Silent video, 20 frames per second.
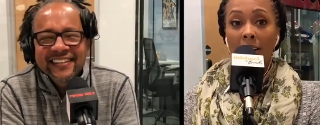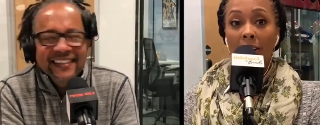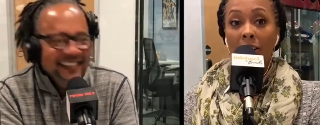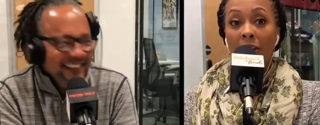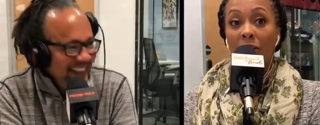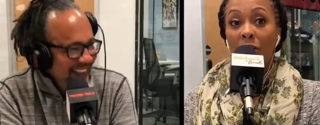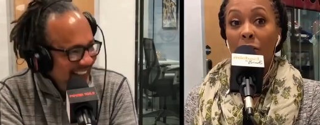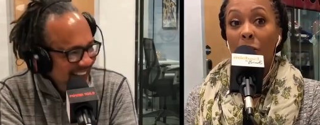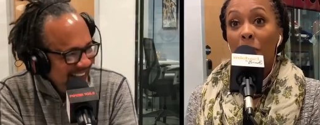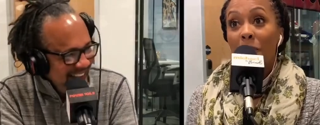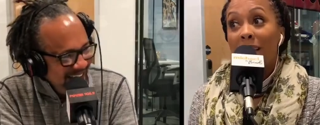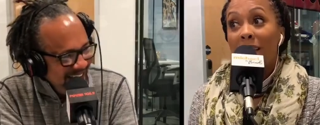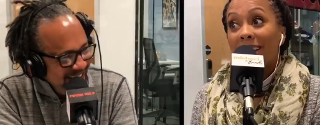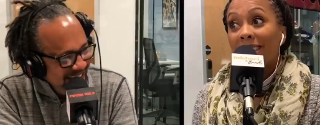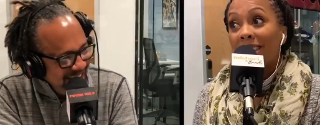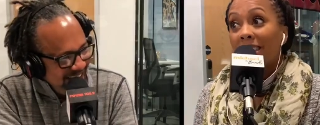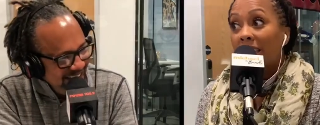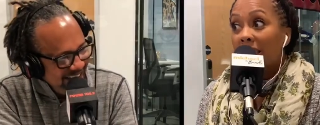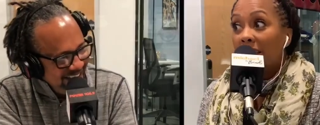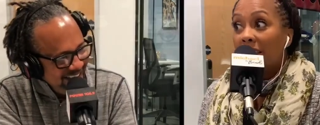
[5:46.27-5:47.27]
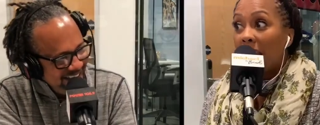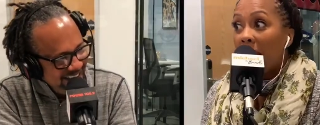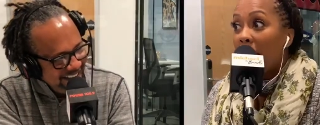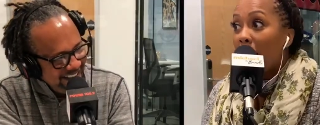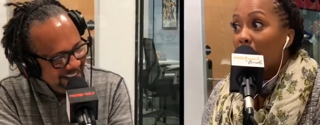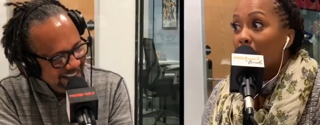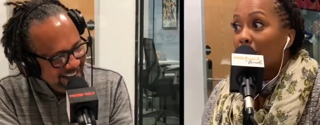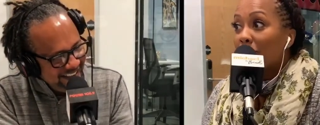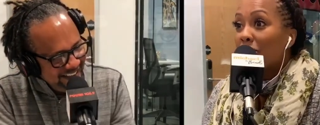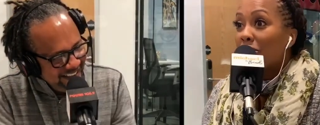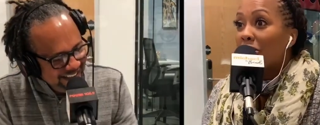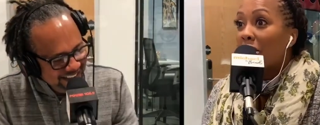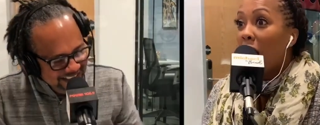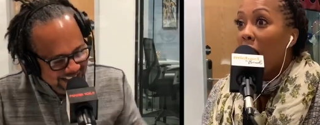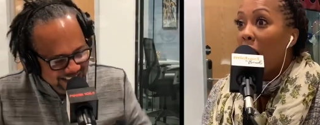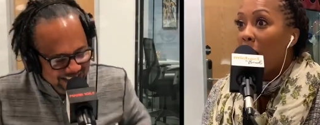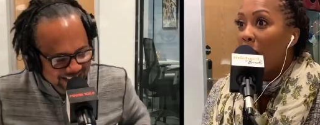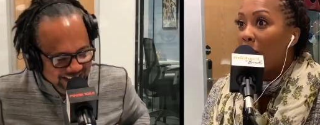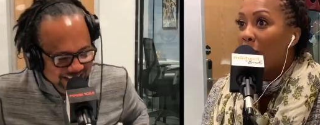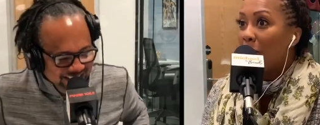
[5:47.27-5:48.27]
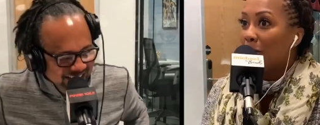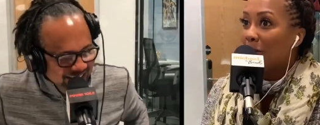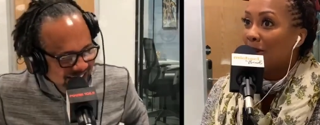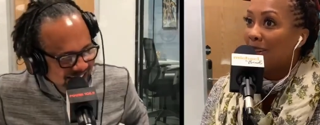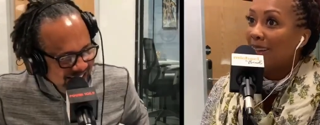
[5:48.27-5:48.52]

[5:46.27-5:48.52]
Speaker 1: you missed the damn show."